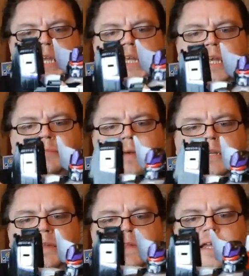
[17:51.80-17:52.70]
He can
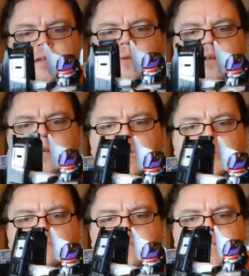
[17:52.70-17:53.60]
bend at the elbow. He
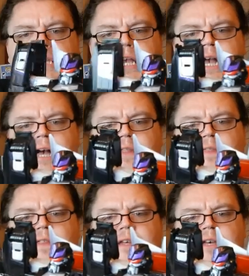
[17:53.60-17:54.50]
can rotate at
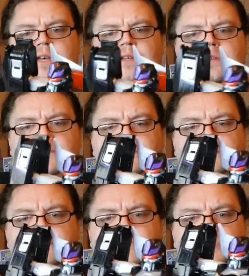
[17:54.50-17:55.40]
the
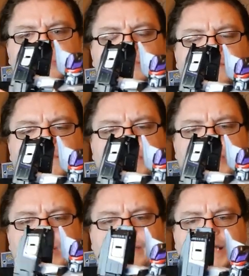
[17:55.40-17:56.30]
just above
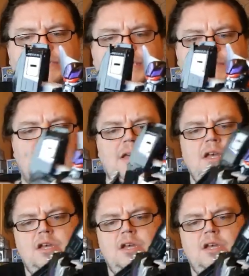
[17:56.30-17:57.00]
the bicep.